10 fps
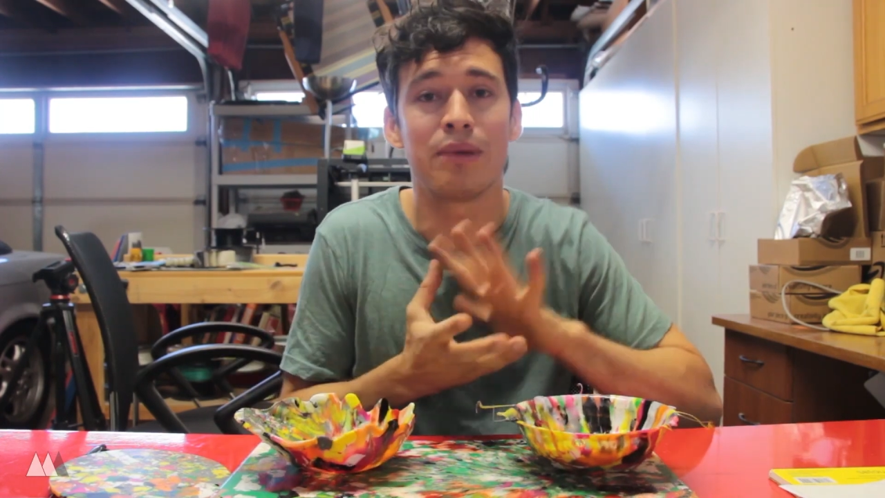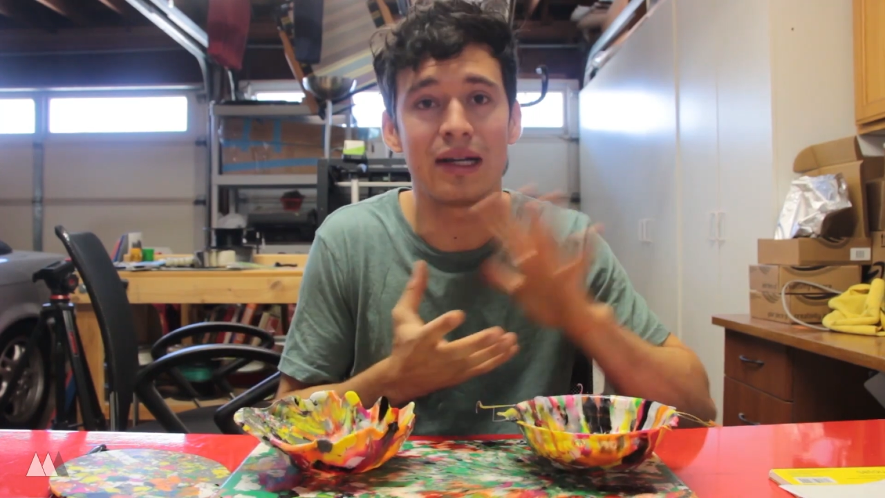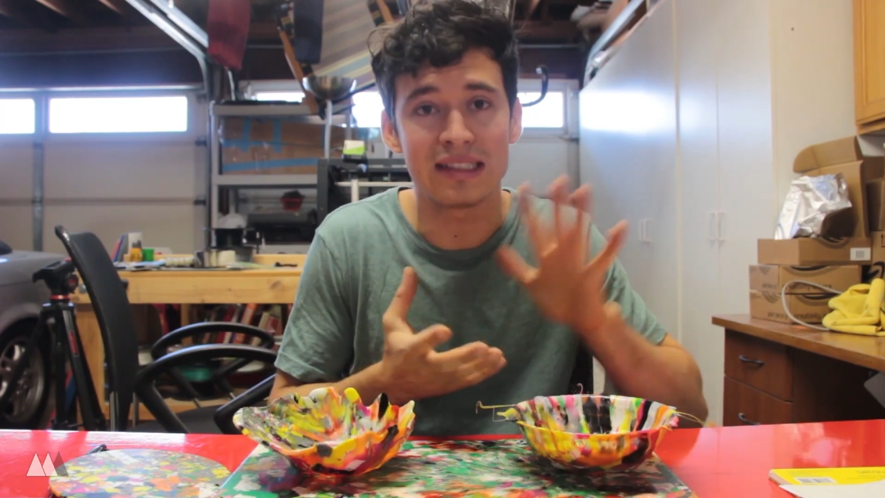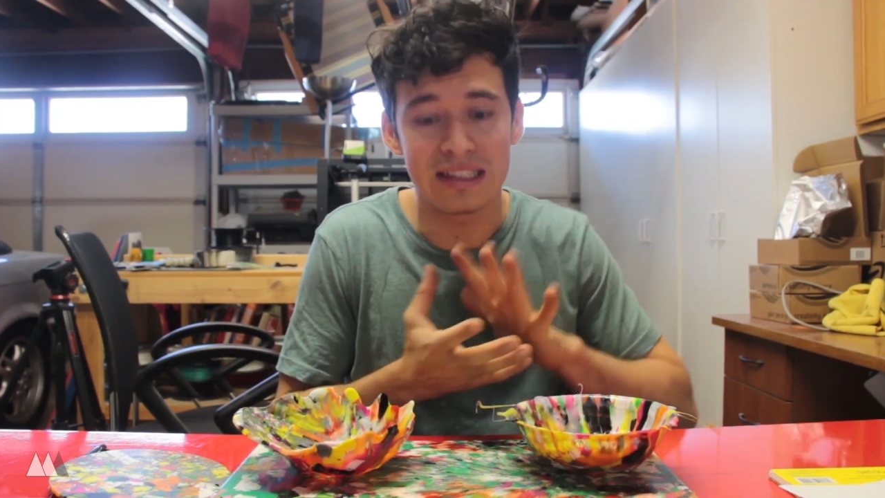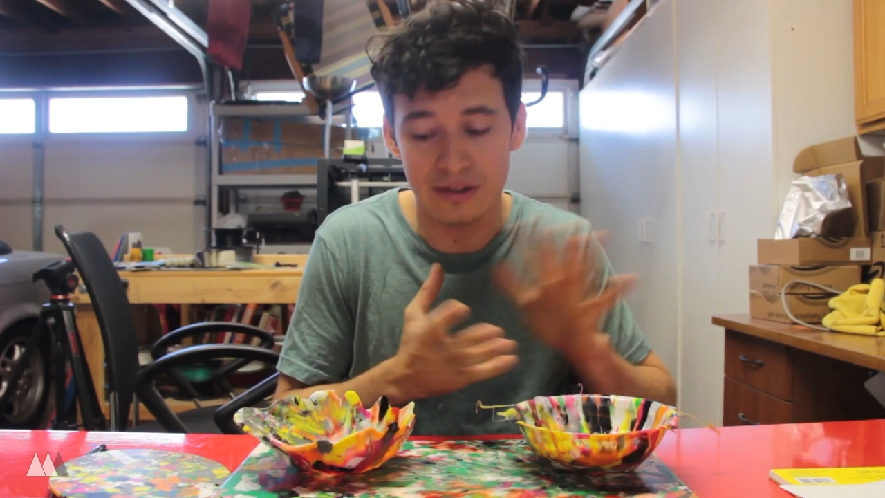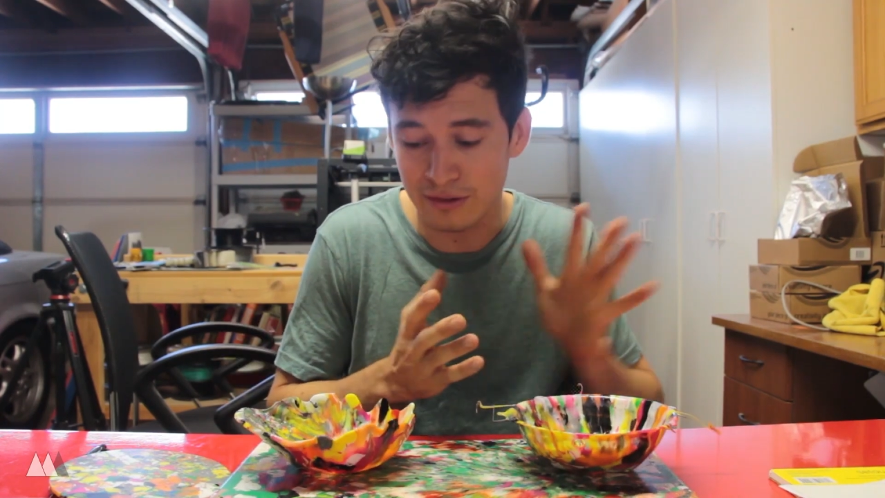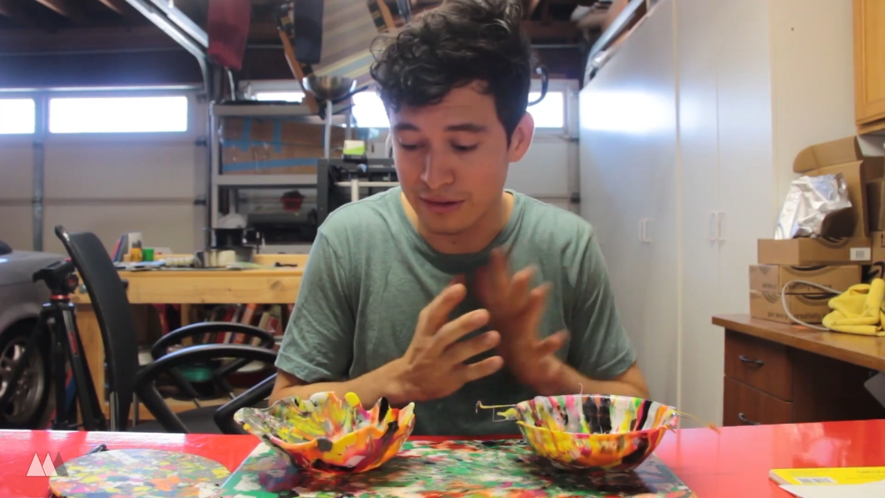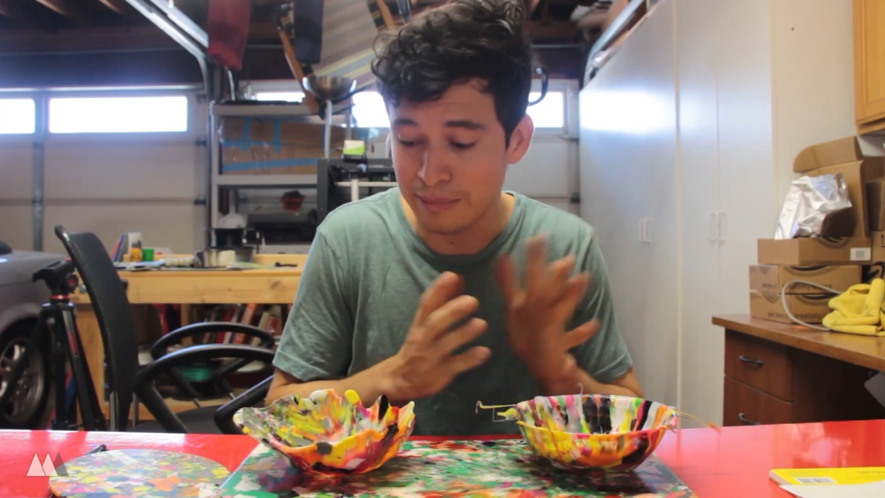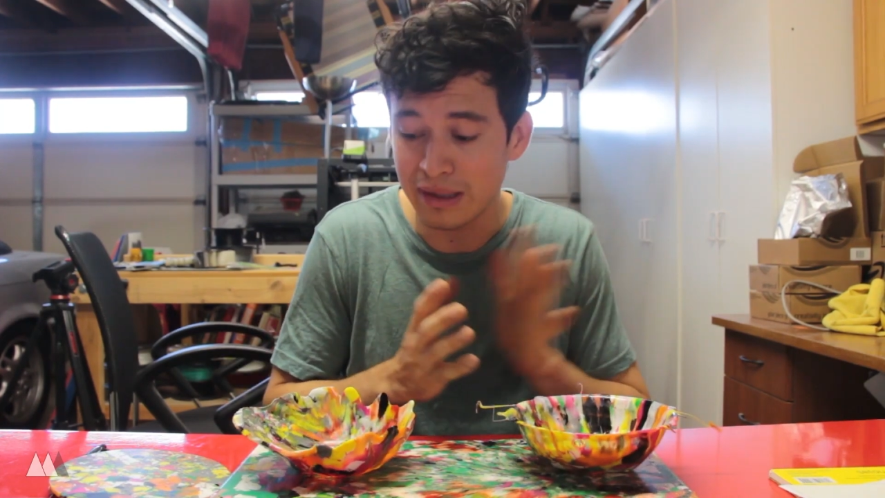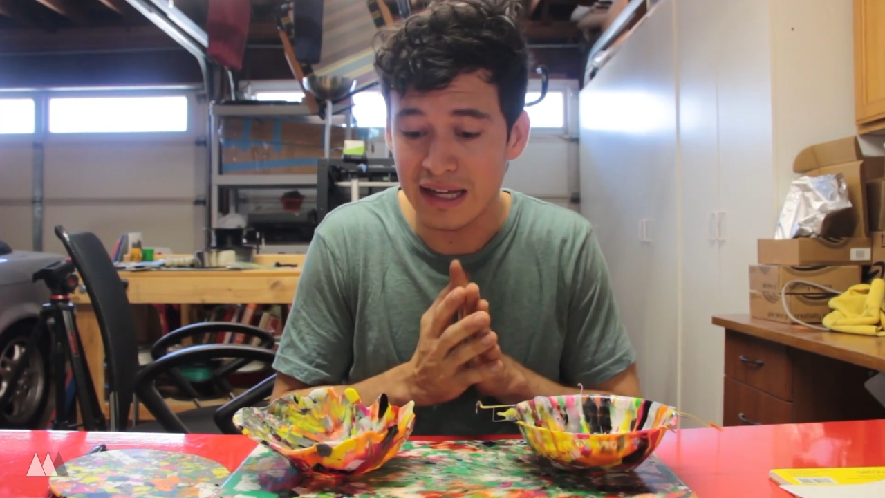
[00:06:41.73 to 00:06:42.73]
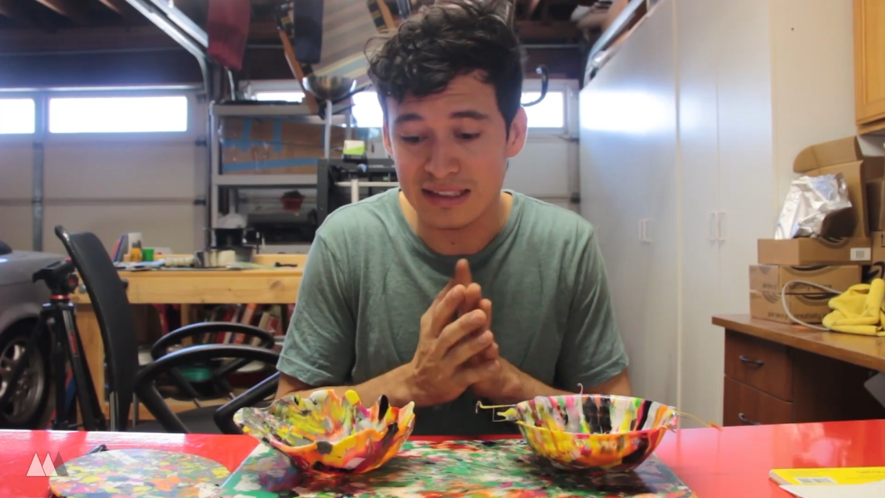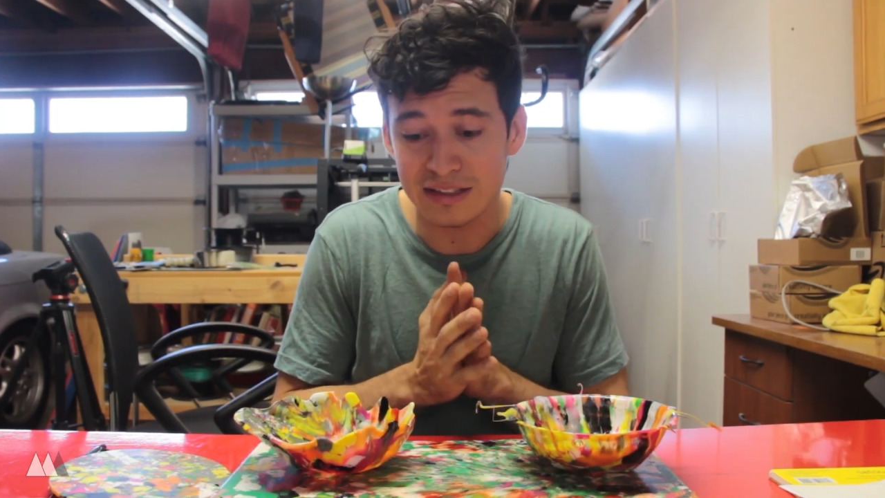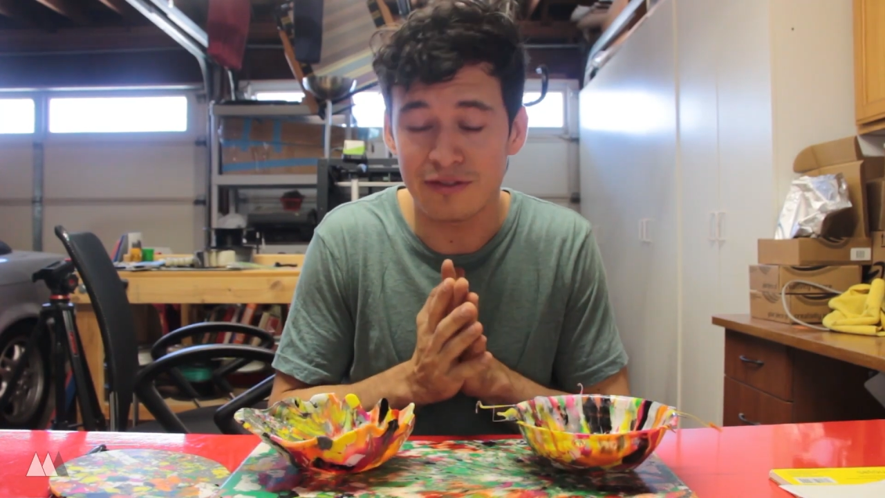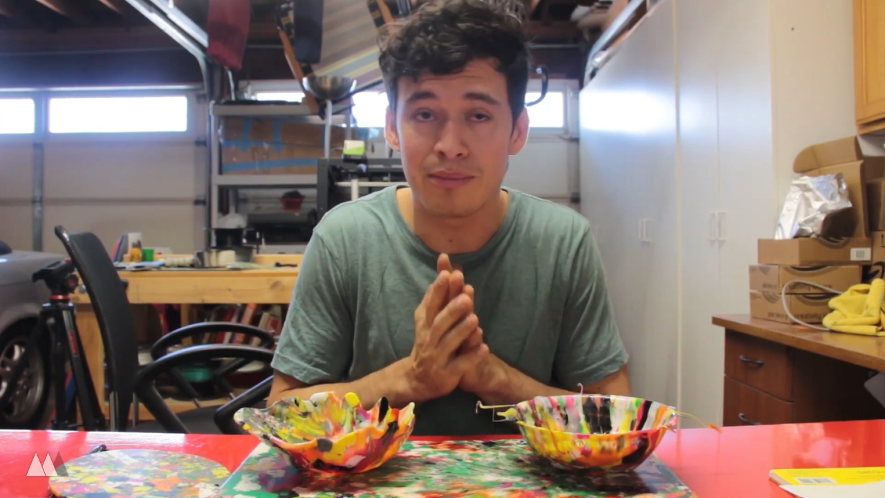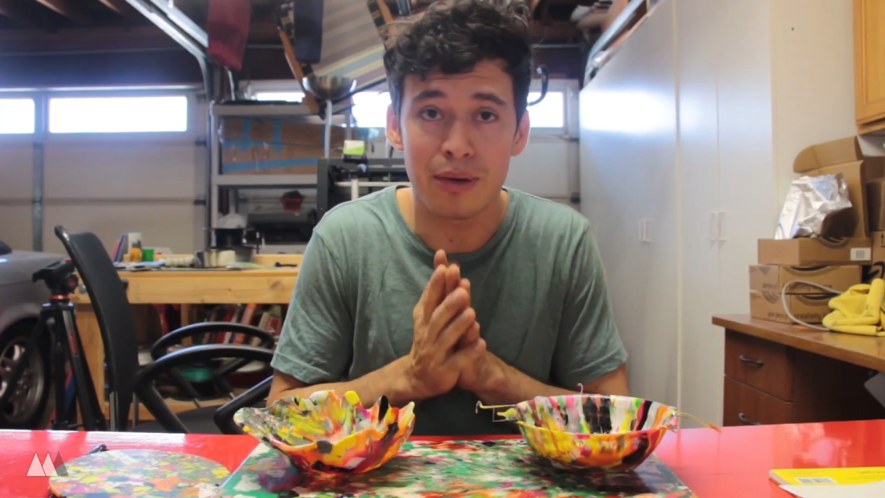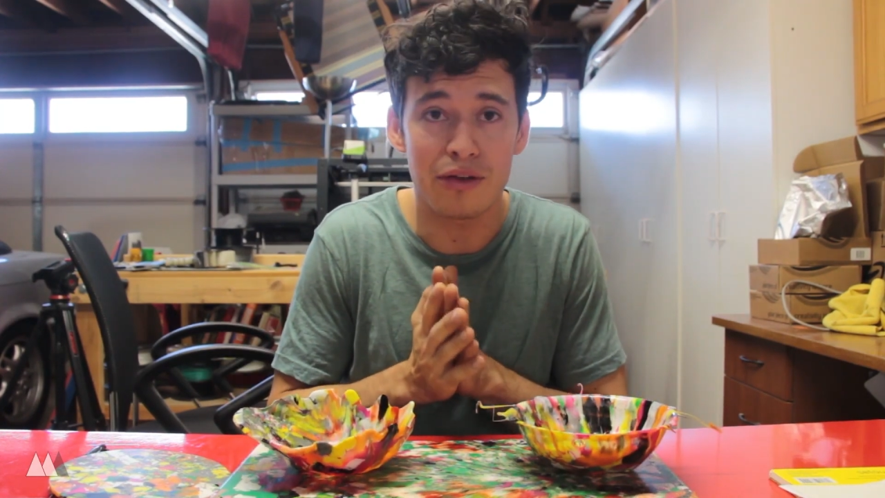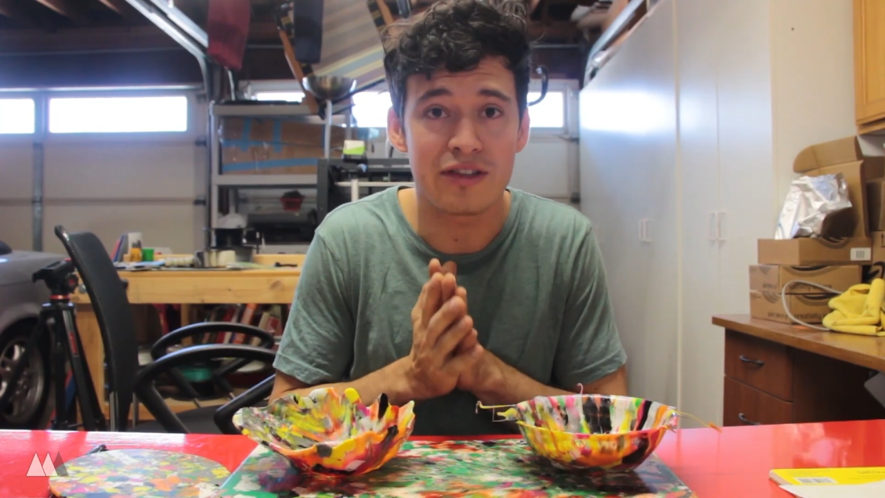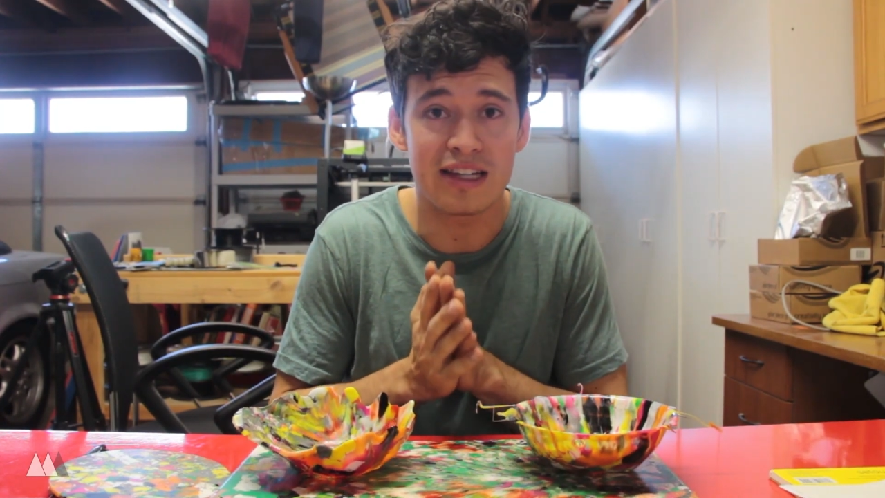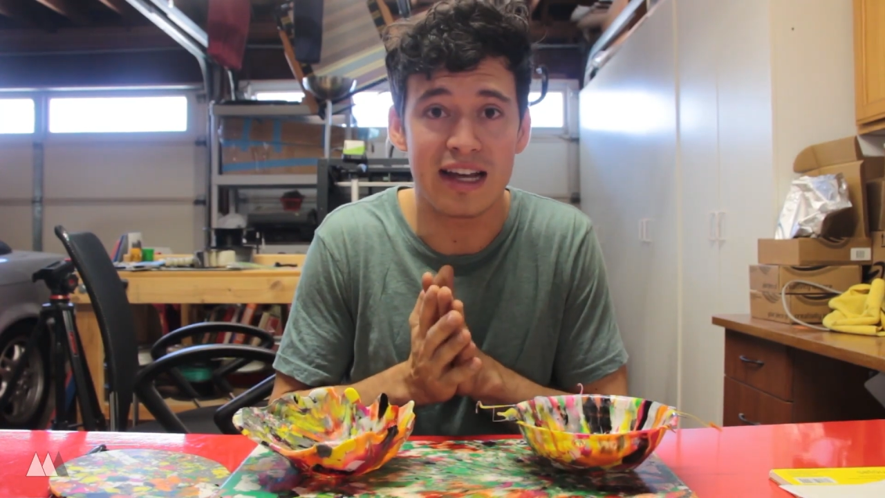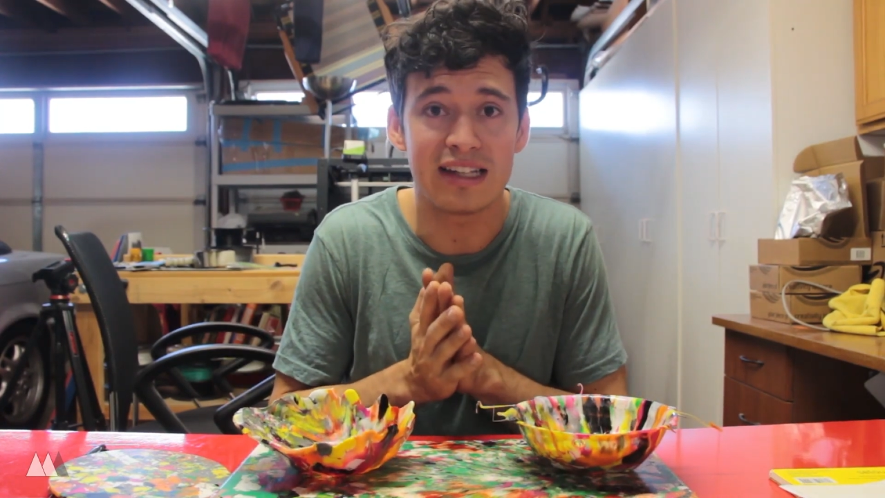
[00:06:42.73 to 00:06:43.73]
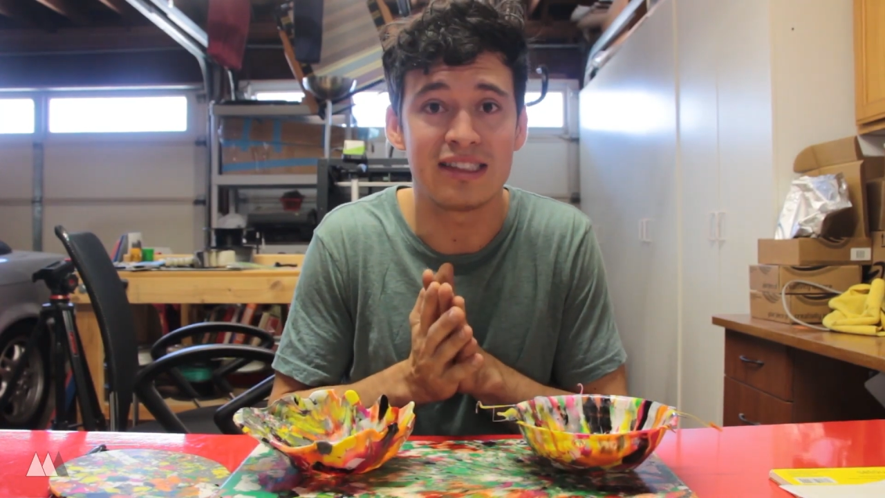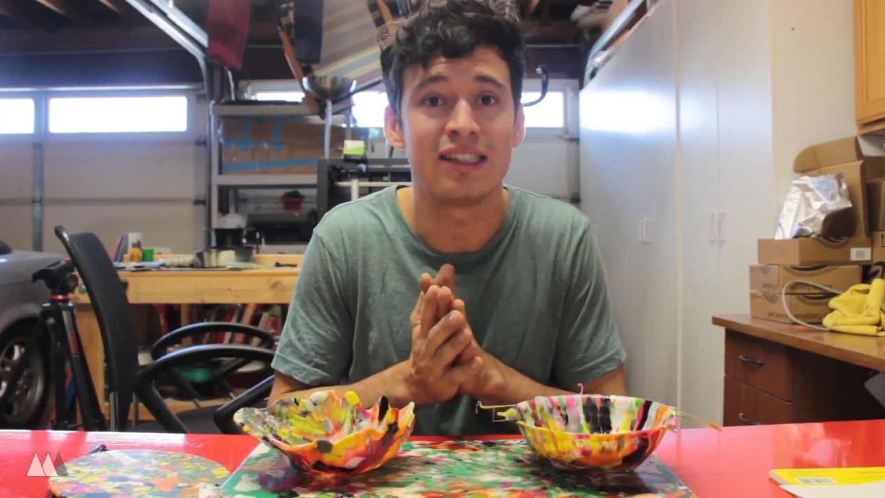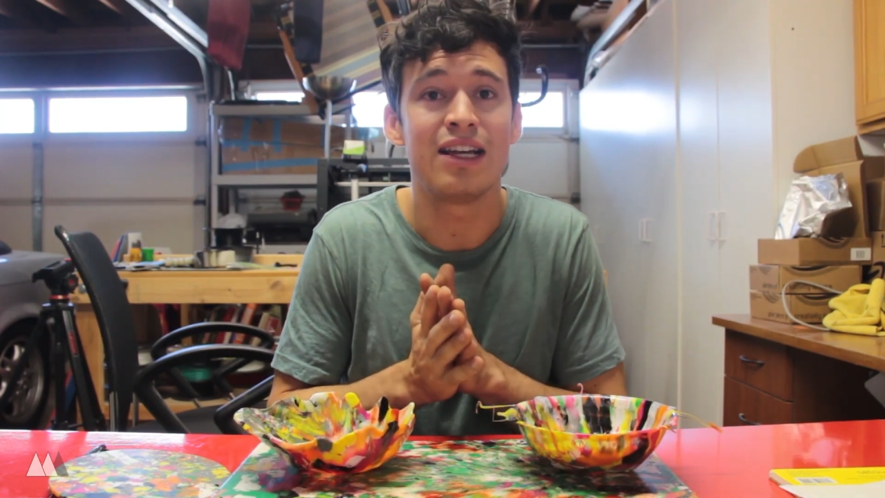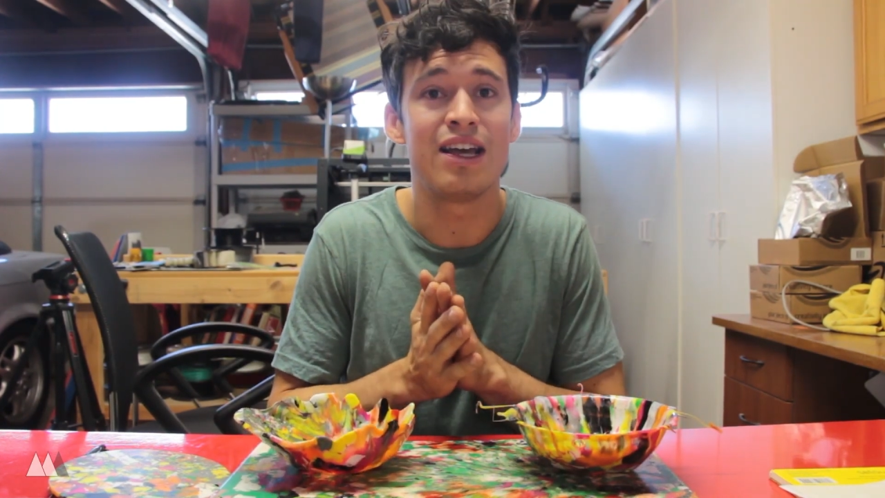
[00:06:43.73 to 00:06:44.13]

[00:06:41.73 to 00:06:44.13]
pressing on the plastic from both sides,